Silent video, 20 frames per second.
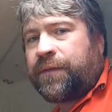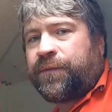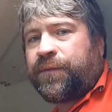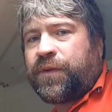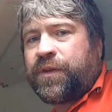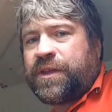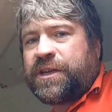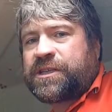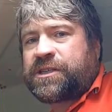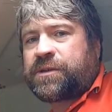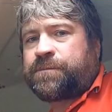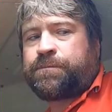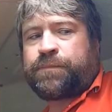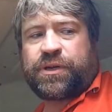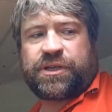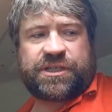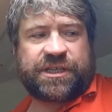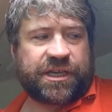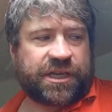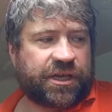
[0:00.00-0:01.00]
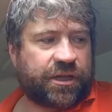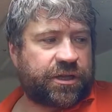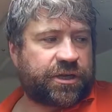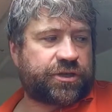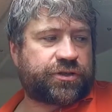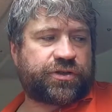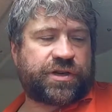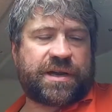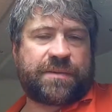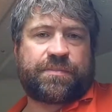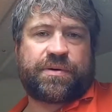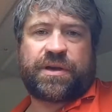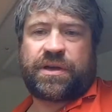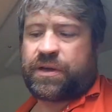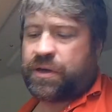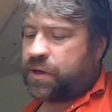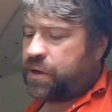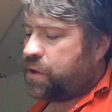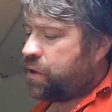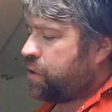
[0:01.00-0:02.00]
for this particular trip,
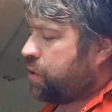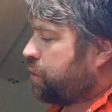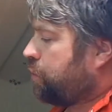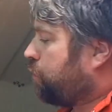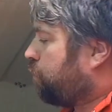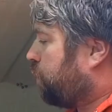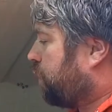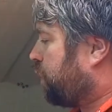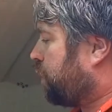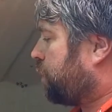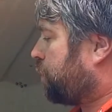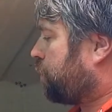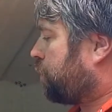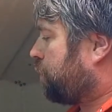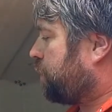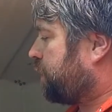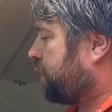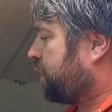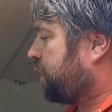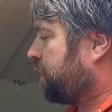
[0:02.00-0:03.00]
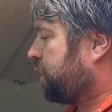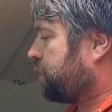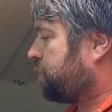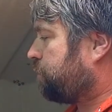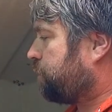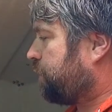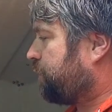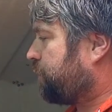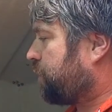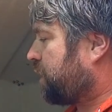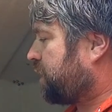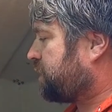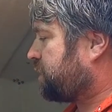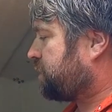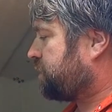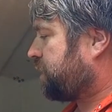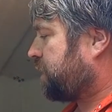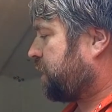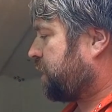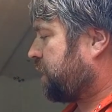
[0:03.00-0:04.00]
we've
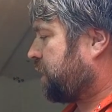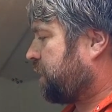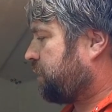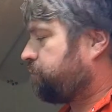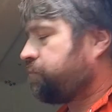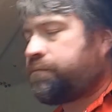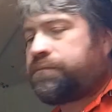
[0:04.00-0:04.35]
got